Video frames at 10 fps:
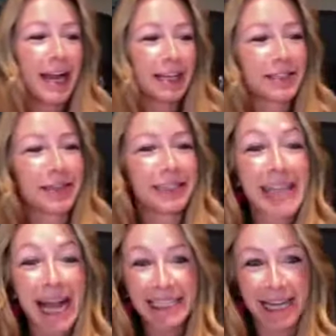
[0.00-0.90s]
and so i
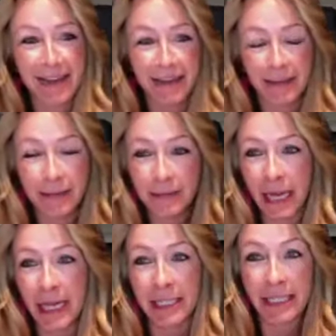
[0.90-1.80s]
sat down and
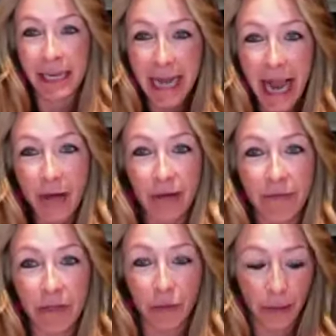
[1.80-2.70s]
i did a now
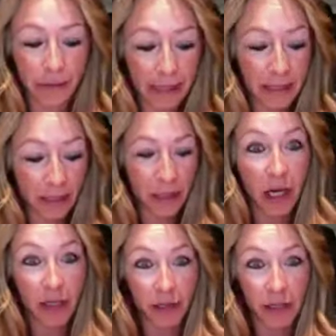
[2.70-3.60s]
inventory based on
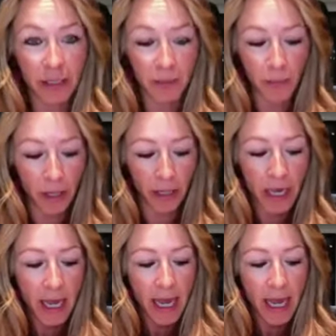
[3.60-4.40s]
todd durkin's book